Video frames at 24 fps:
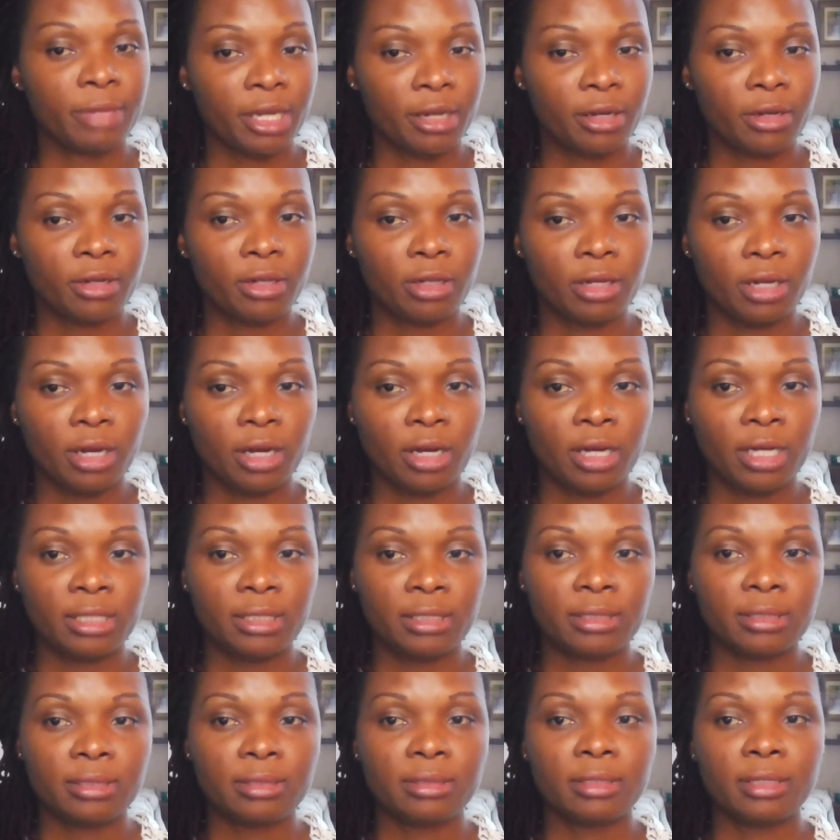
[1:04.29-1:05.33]
medical
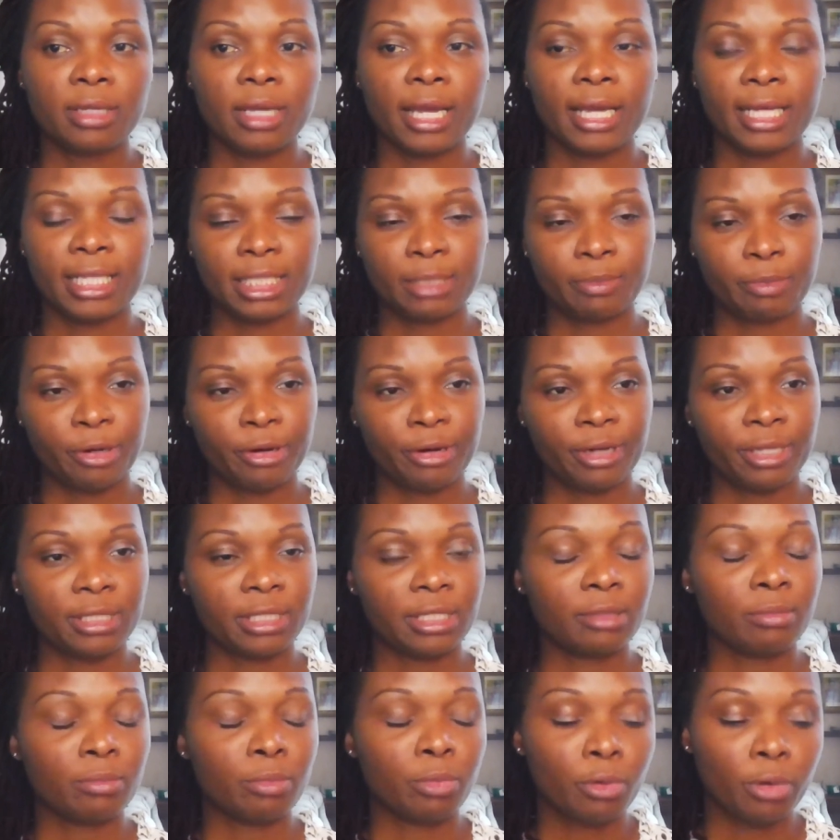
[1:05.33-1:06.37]
costs,
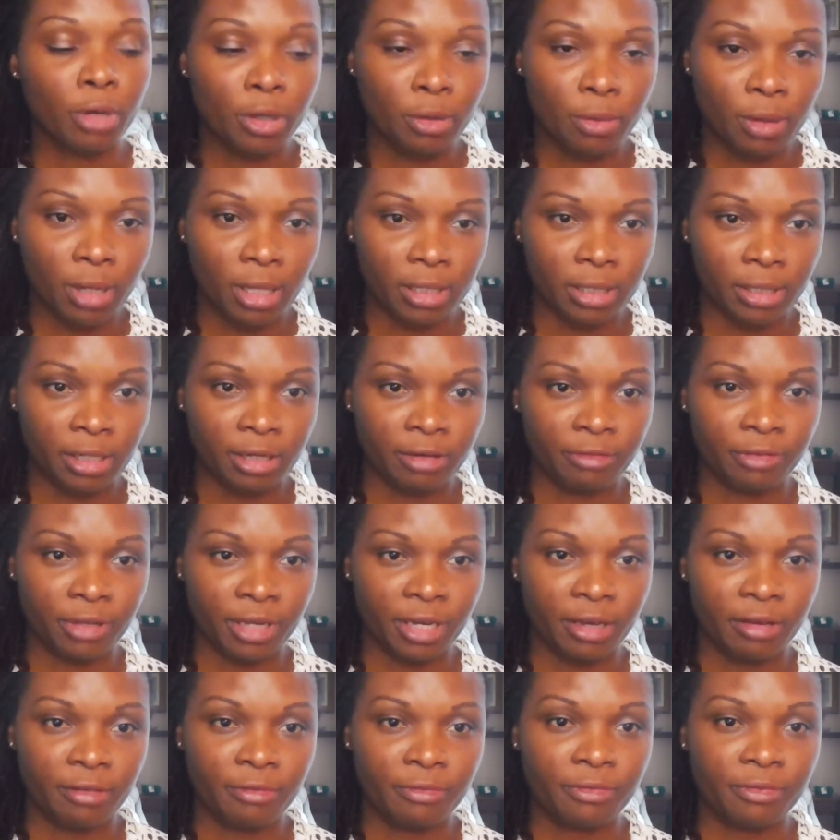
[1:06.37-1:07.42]
experiencing poor quality of
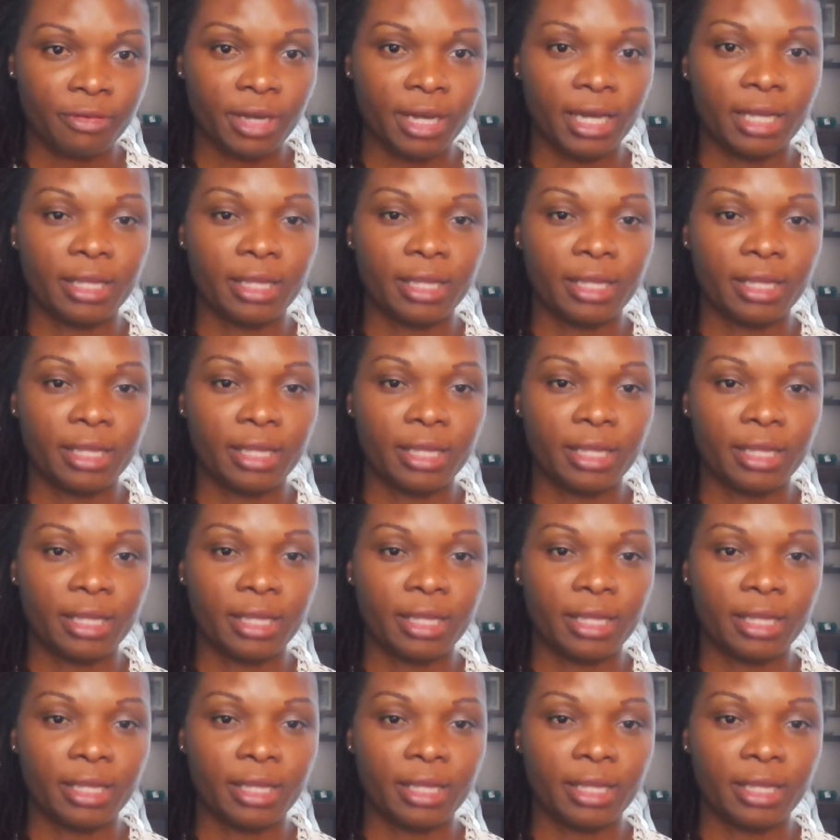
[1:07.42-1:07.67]
life,